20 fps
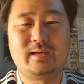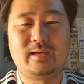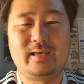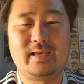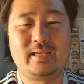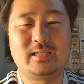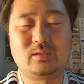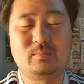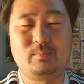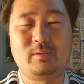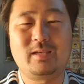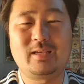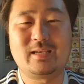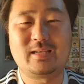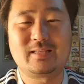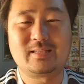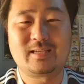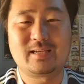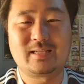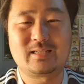a
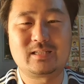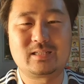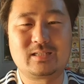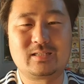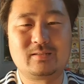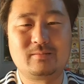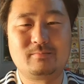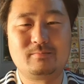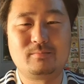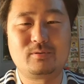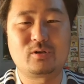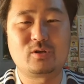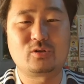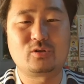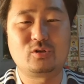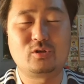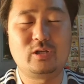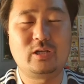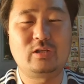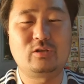speaking test, because
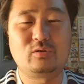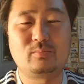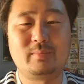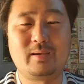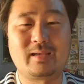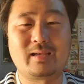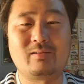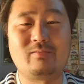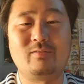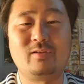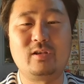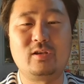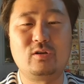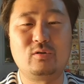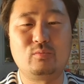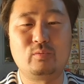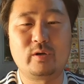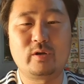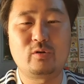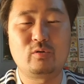you need to make a video
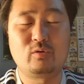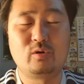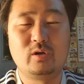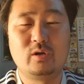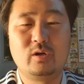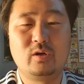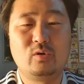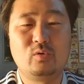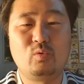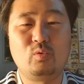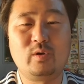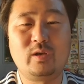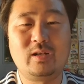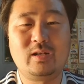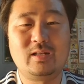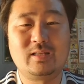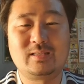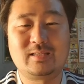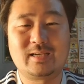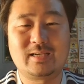where you read
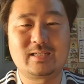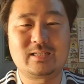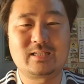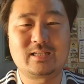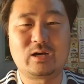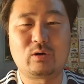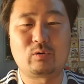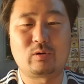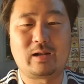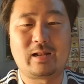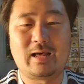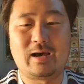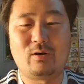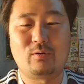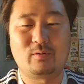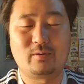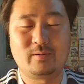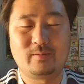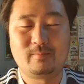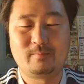the text out
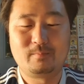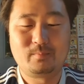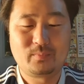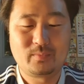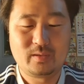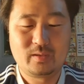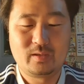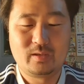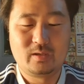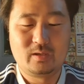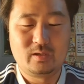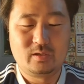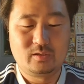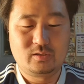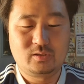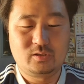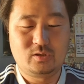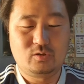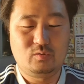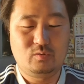loud.
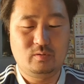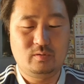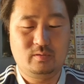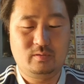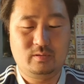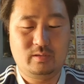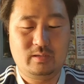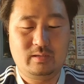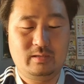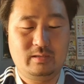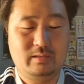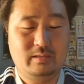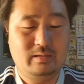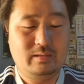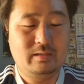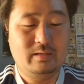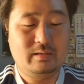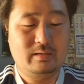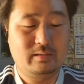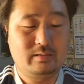So
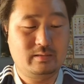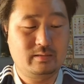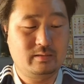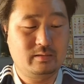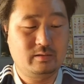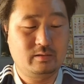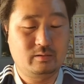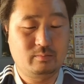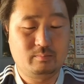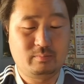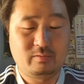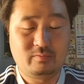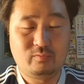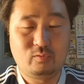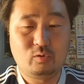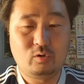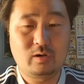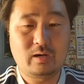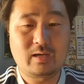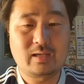
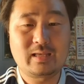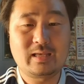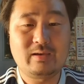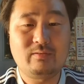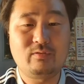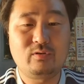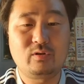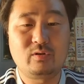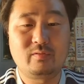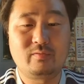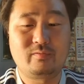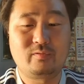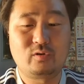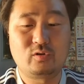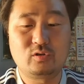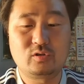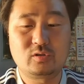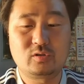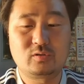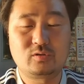before I gave you the
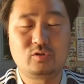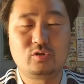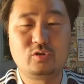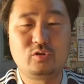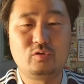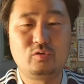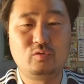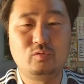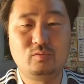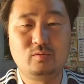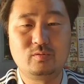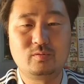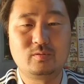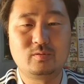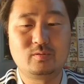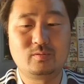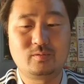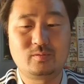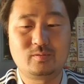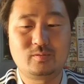first two
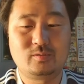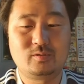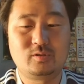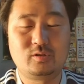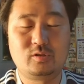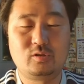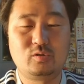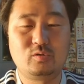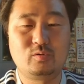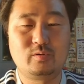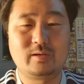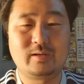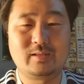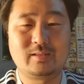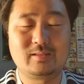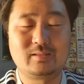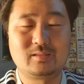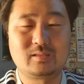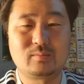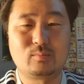
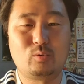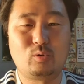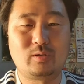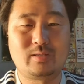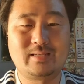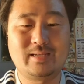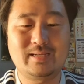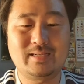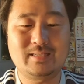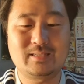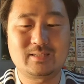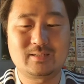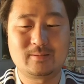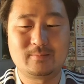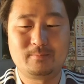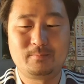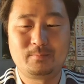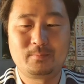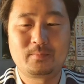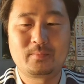small texts,
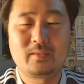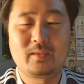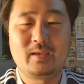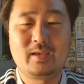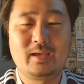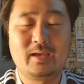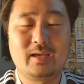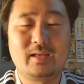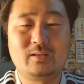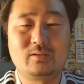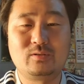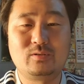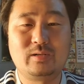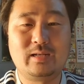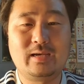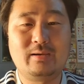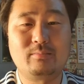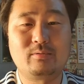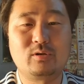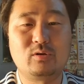and
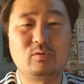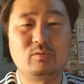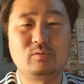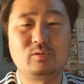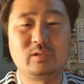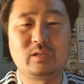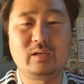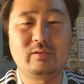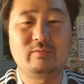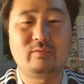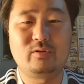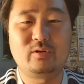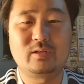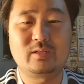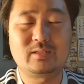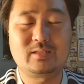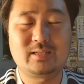today I'm going to give you the